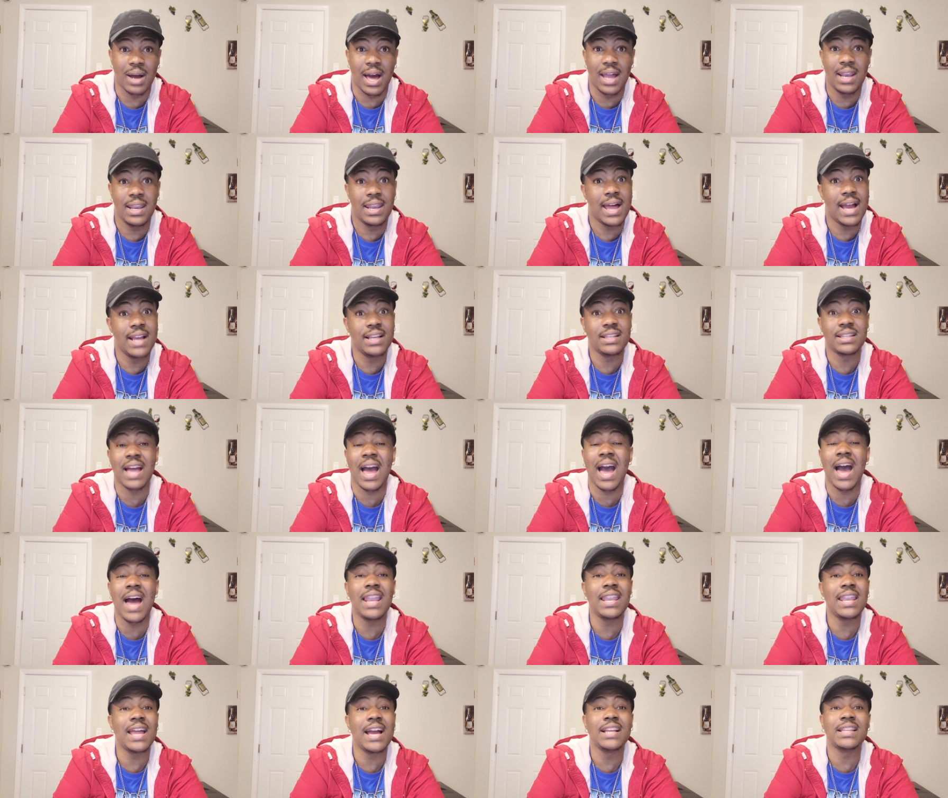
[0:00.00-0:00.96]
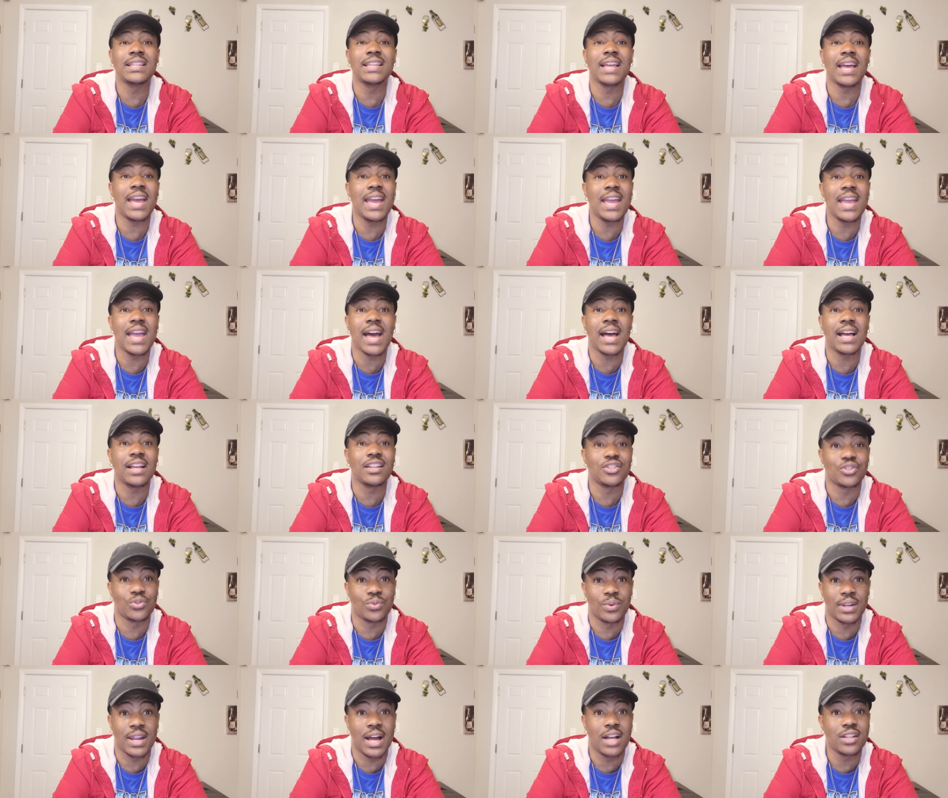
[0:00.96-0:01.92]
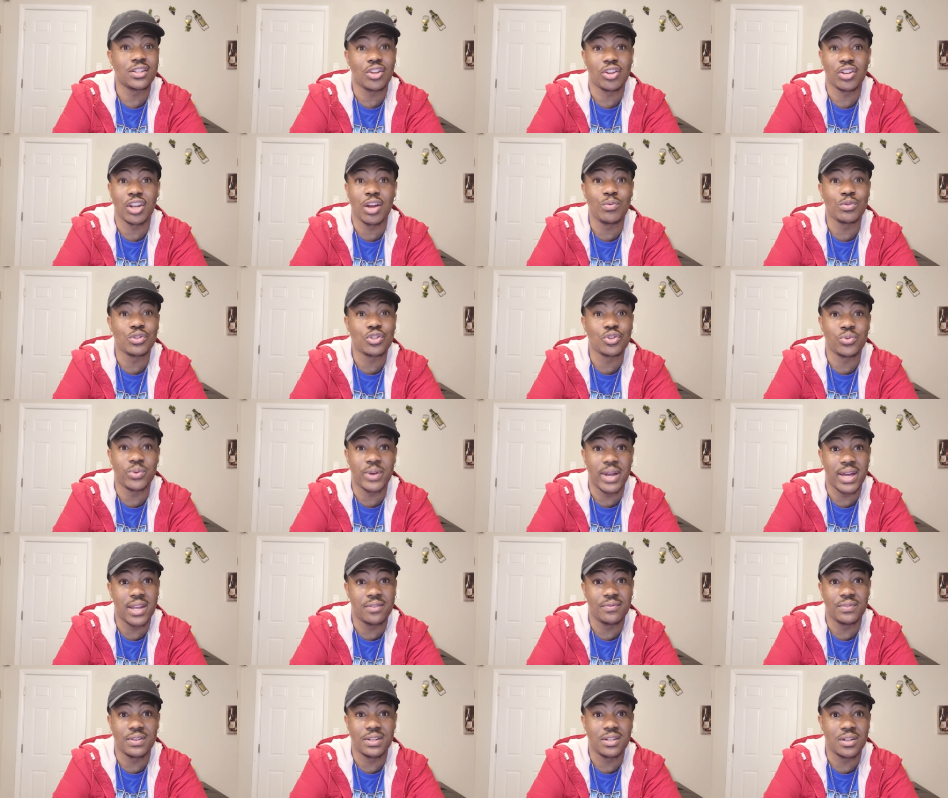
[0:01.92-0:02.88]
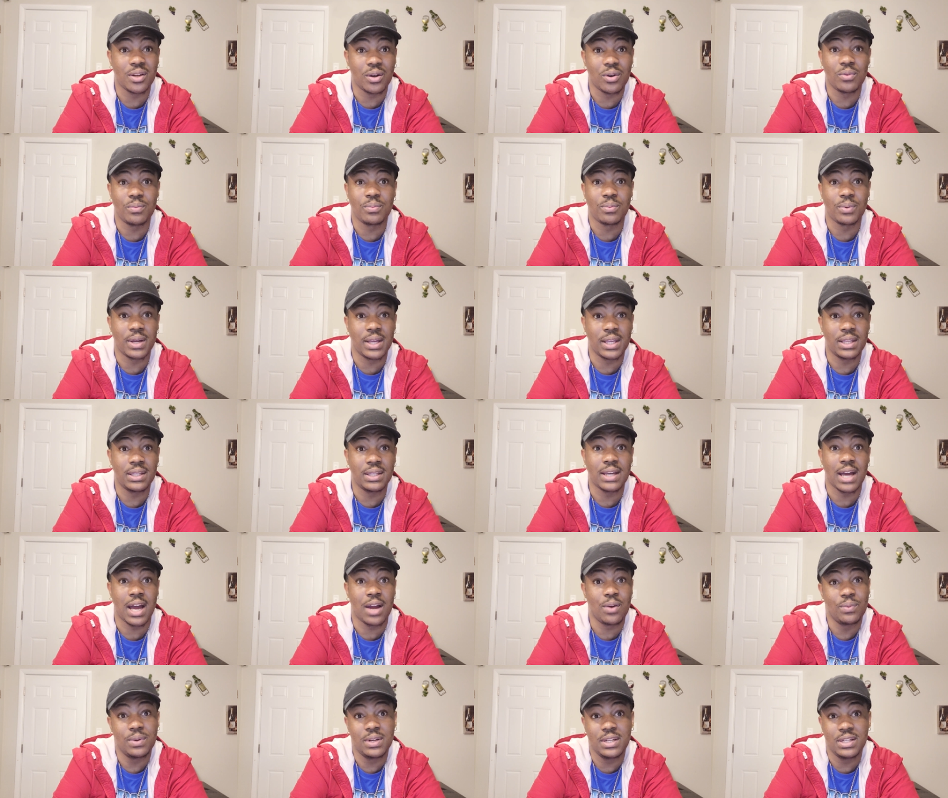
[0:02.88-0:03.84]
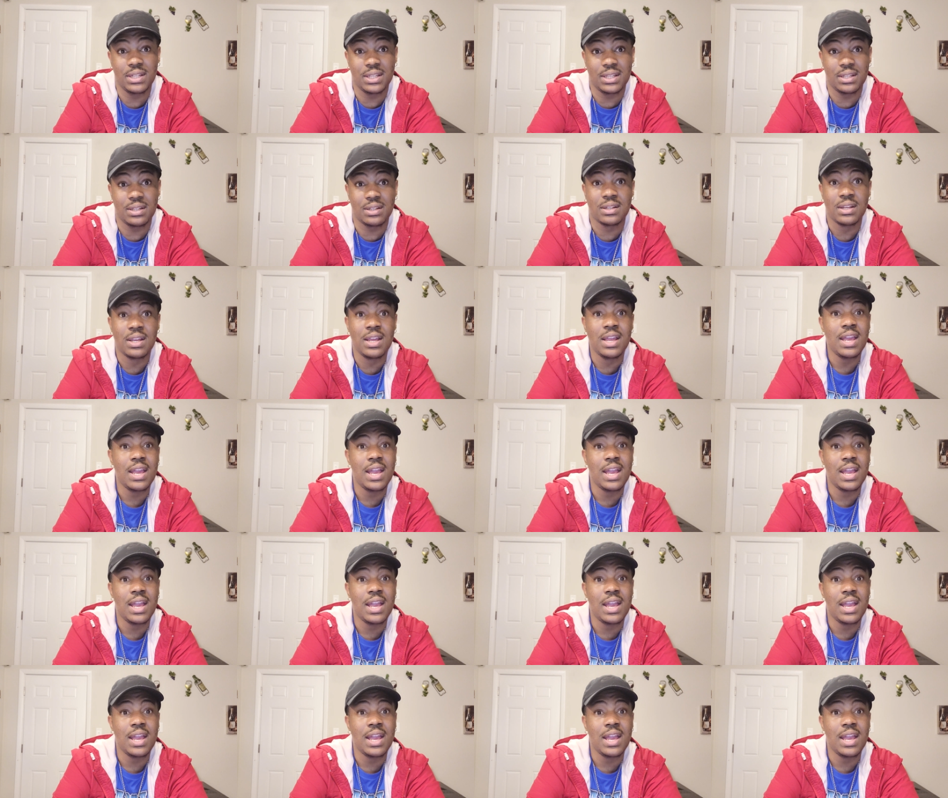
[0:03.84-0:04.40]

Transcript: I liked I liked the AI joint. I thought that was creative and dope, right? I really did.